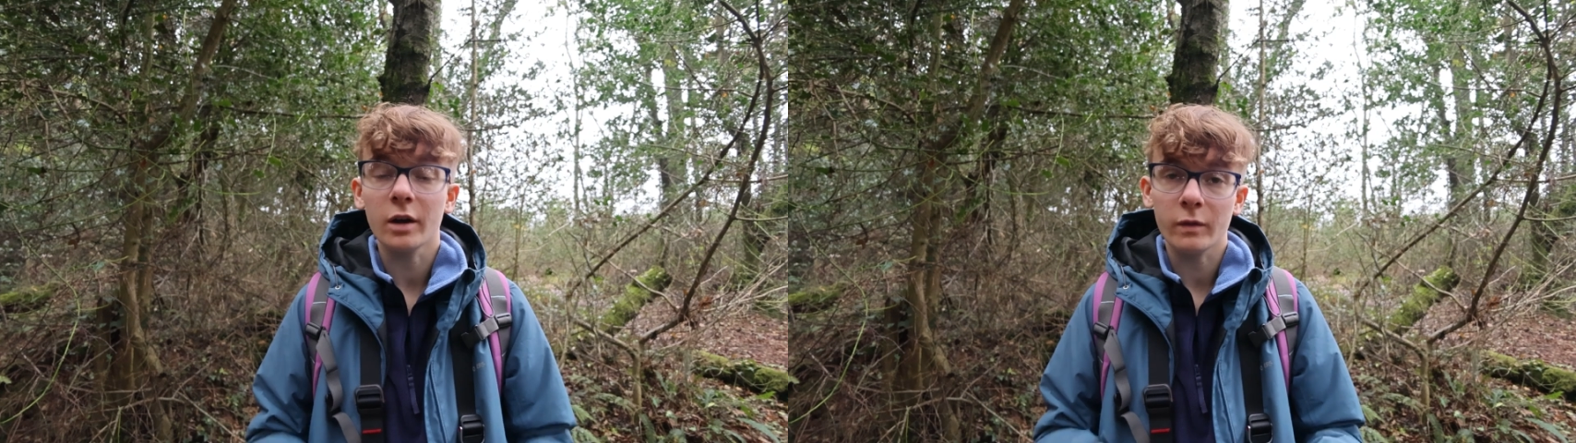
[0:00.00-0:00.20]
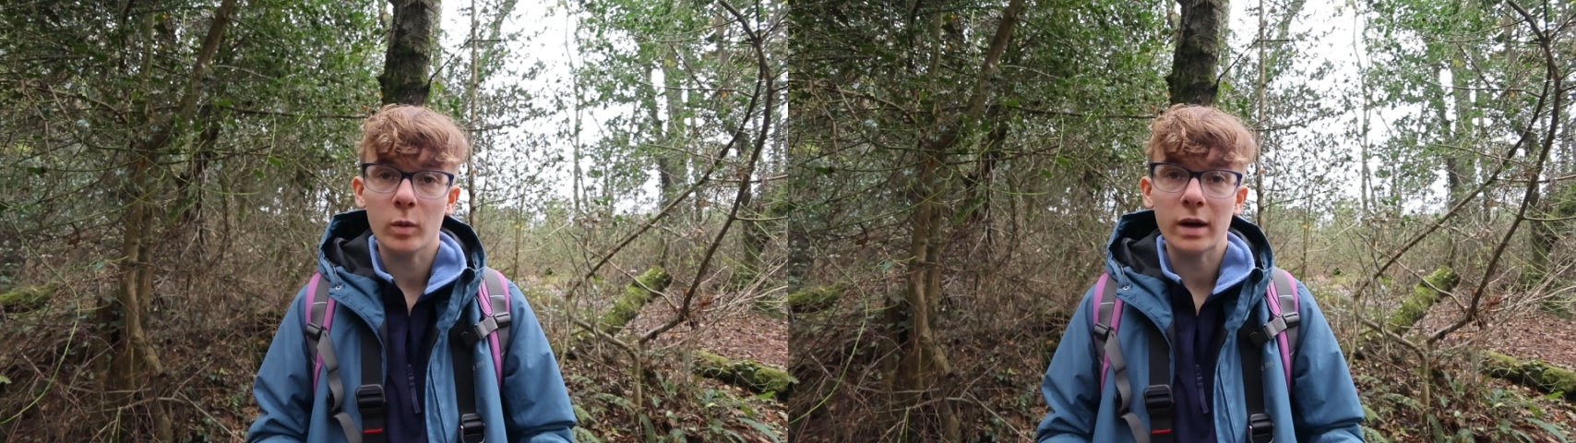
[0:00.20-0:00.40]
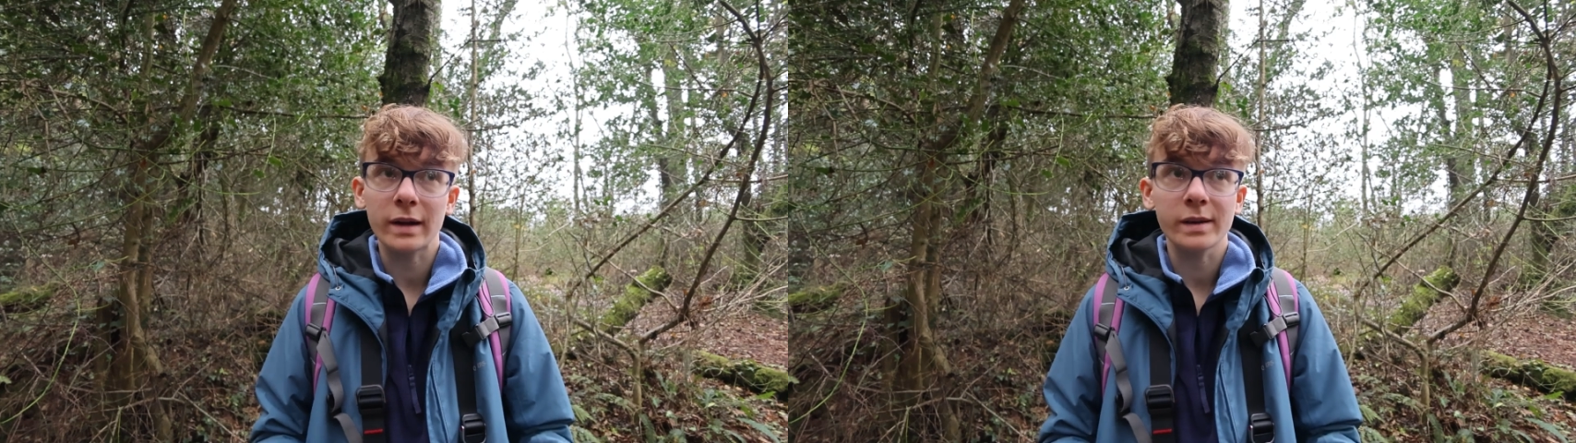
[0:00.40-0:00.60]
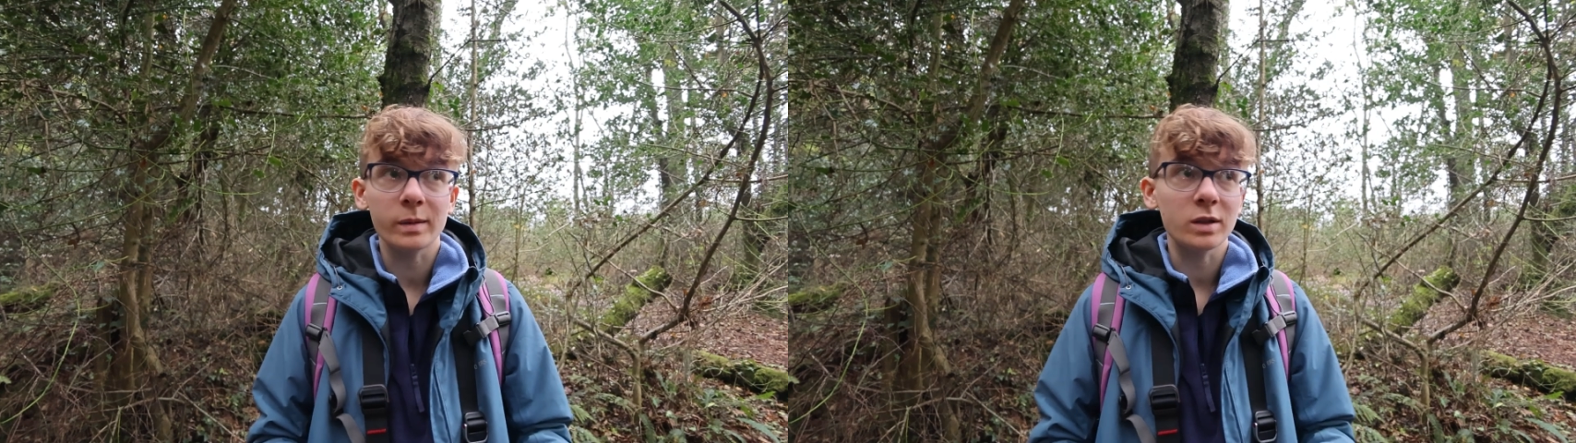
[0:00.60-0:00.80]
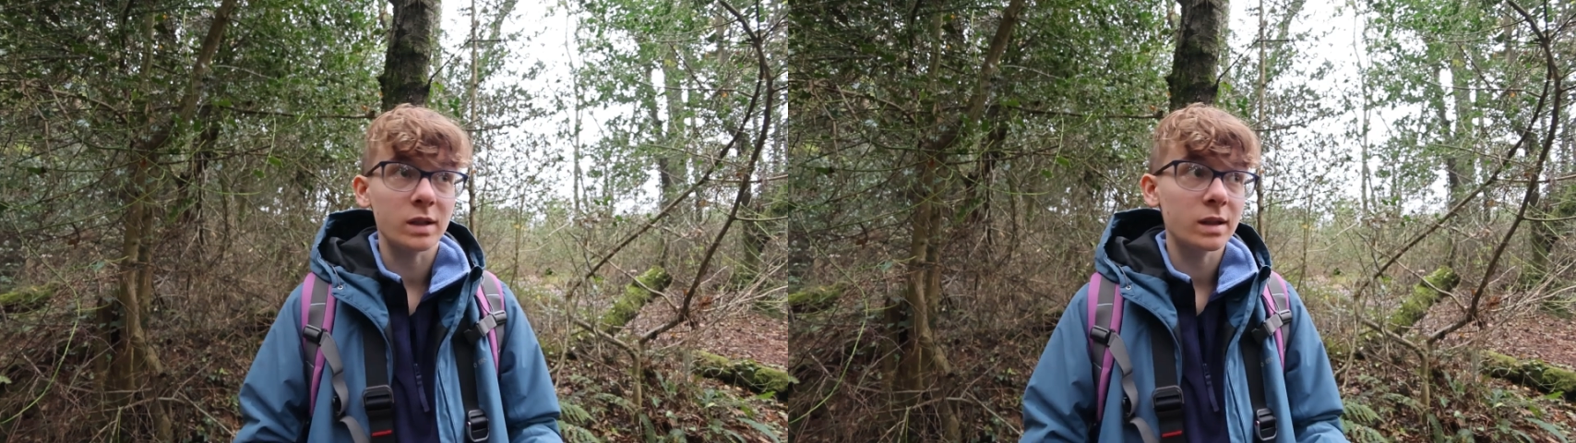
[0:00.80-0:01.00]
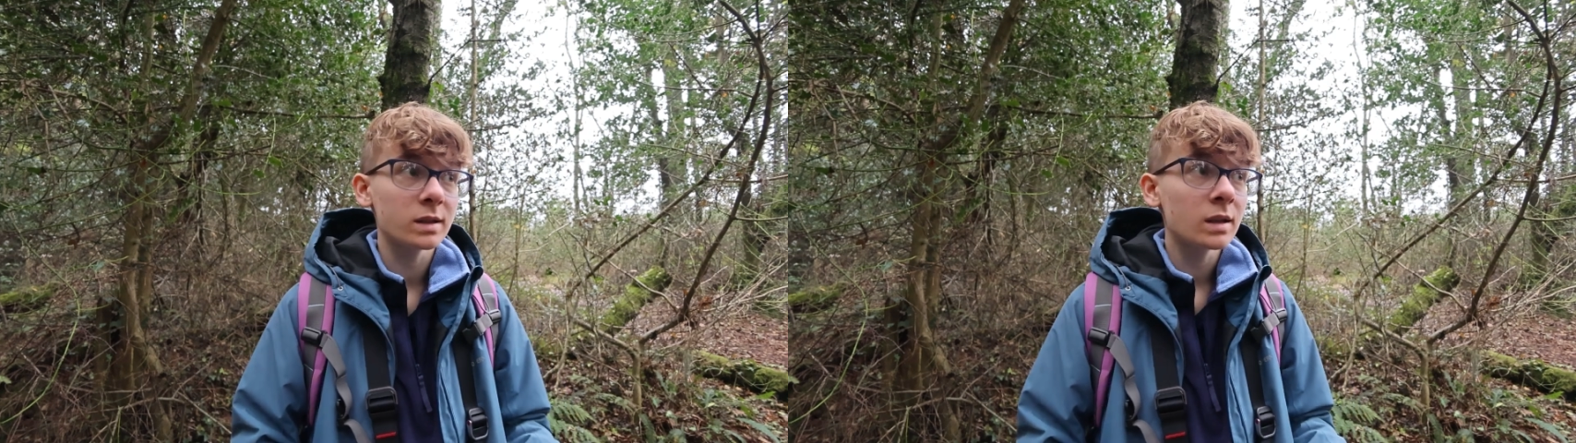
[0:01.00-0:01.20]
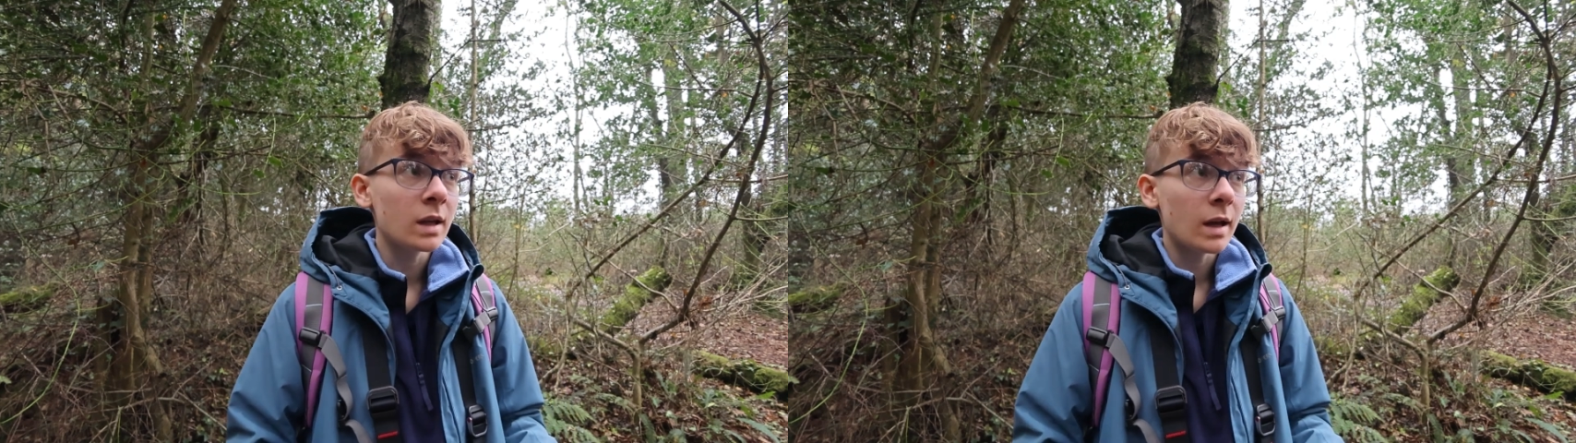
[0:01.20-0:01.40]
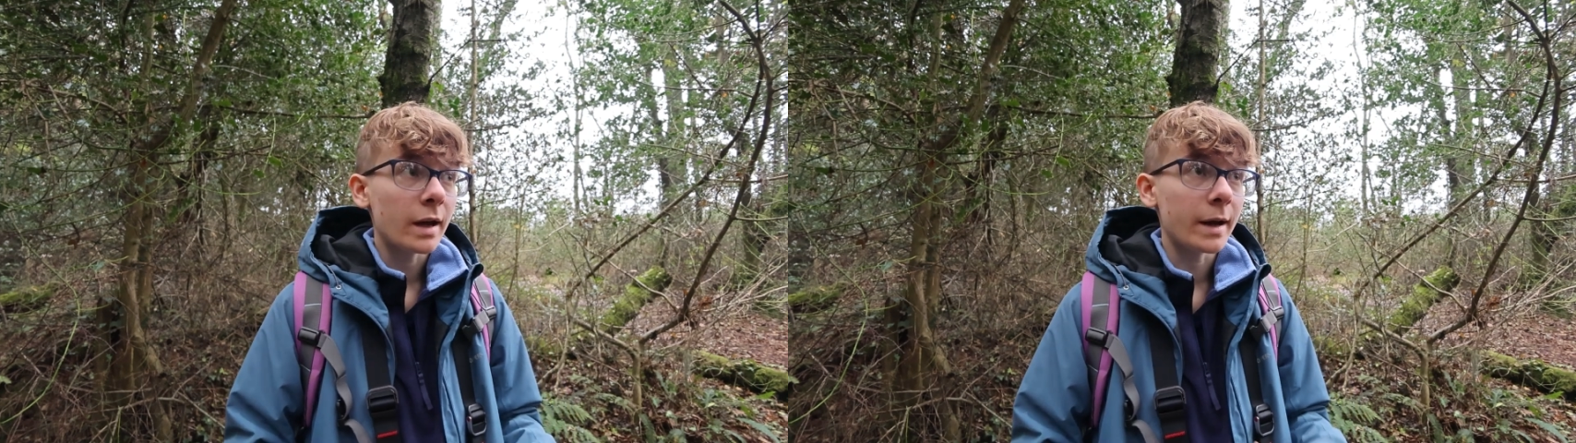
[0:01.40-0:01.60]
other wildlife species.
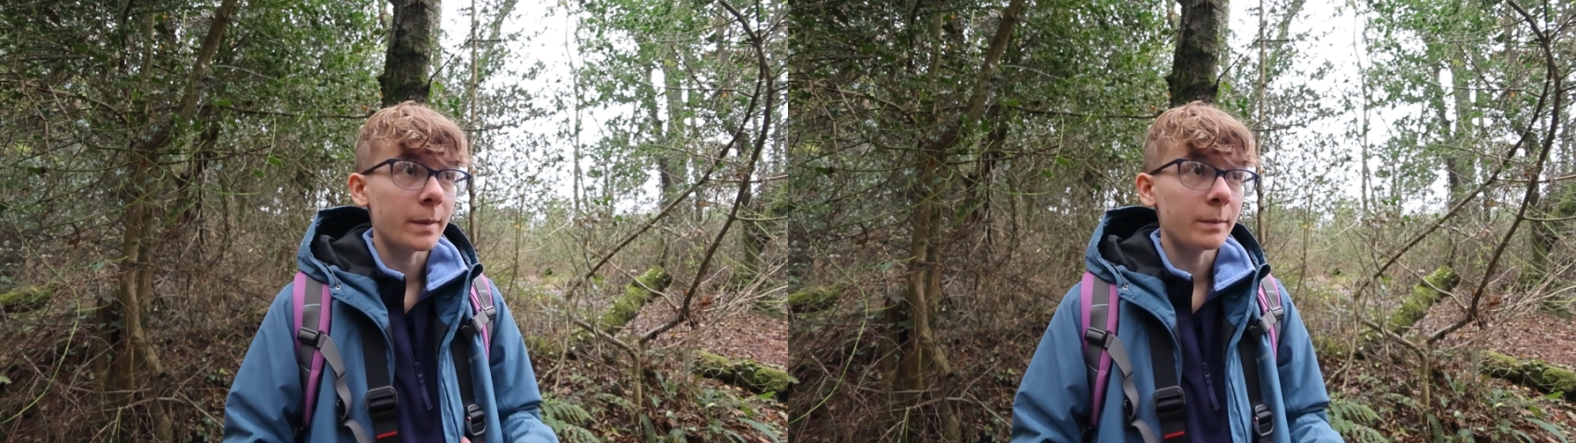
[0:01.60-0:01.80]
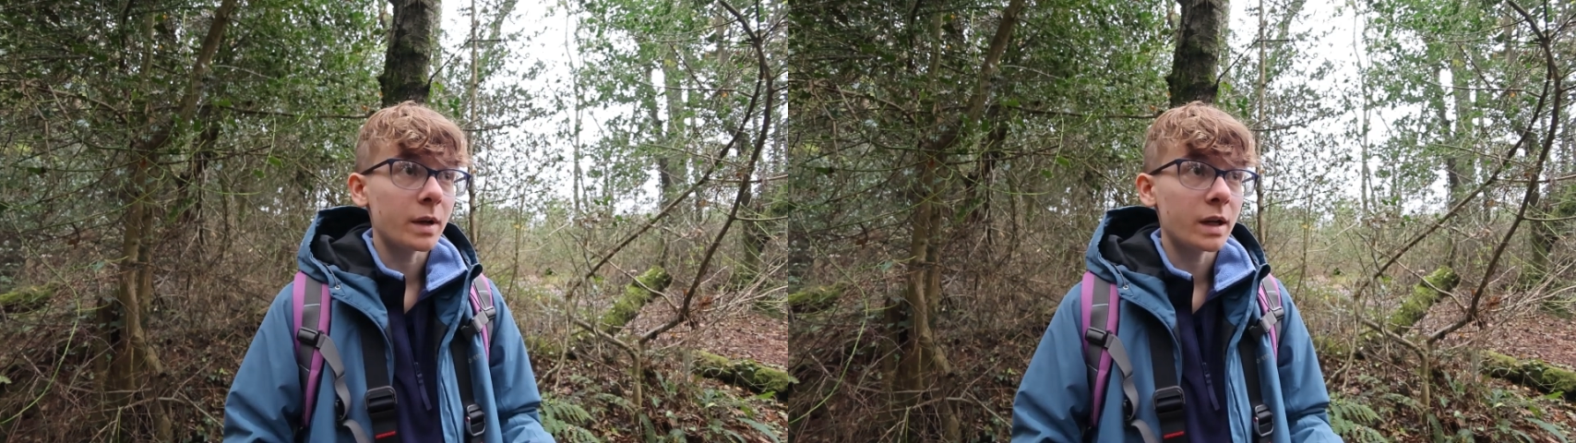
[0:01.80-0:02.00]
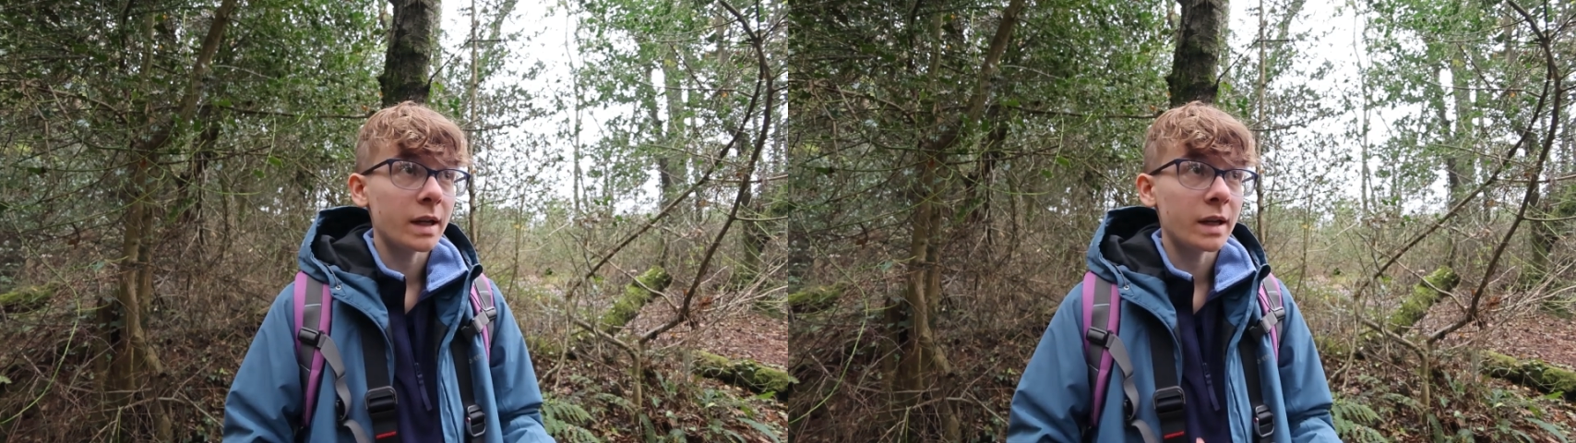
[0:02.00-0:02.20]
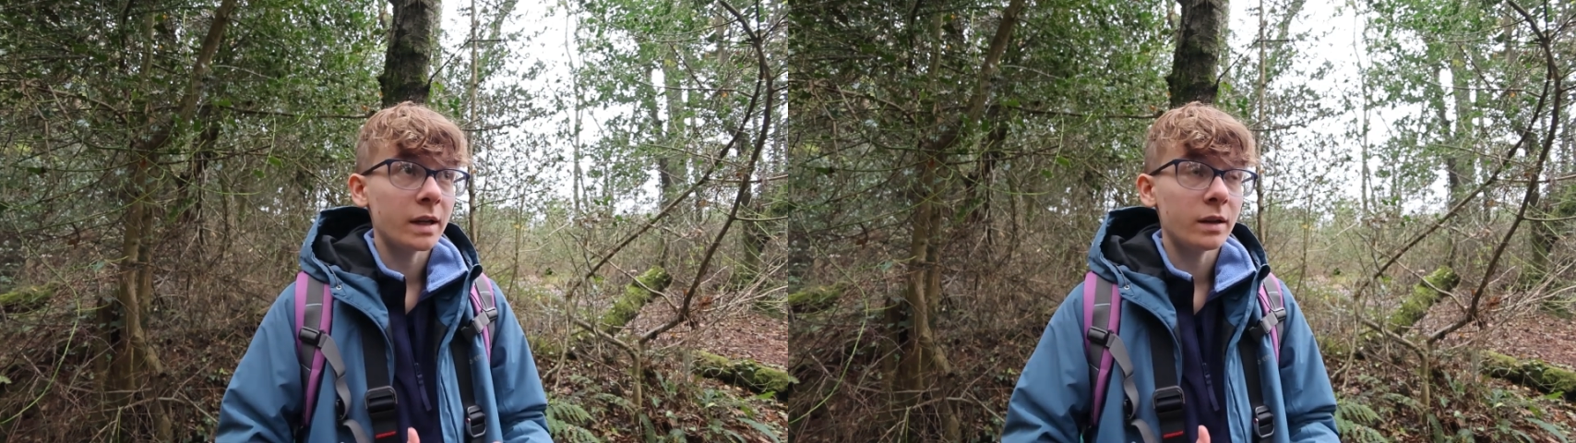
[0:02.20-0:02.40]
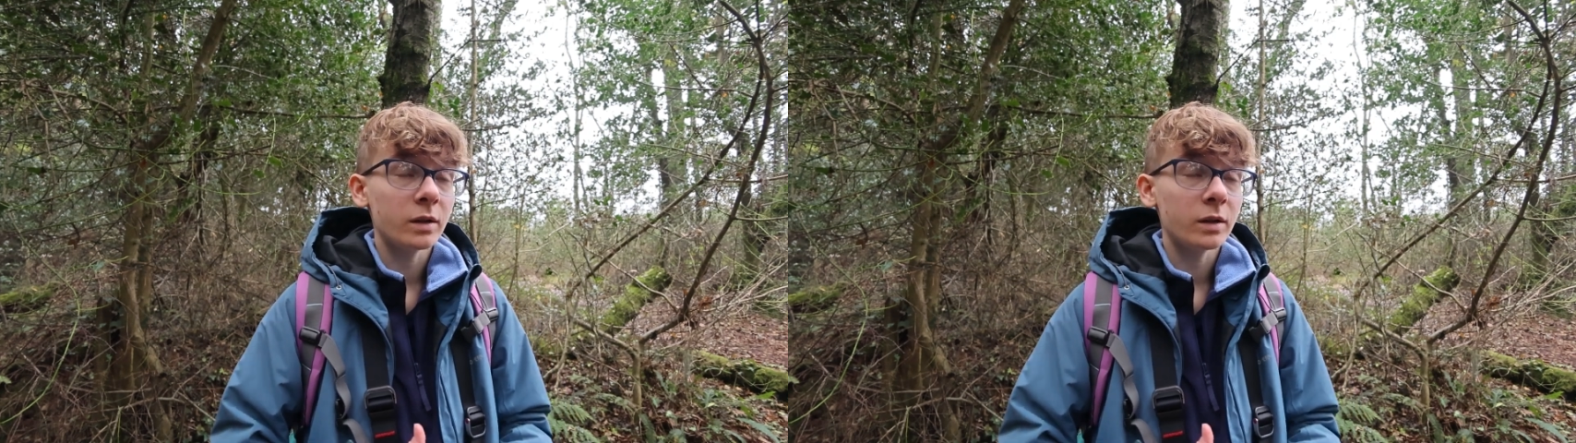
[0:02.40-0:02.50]
A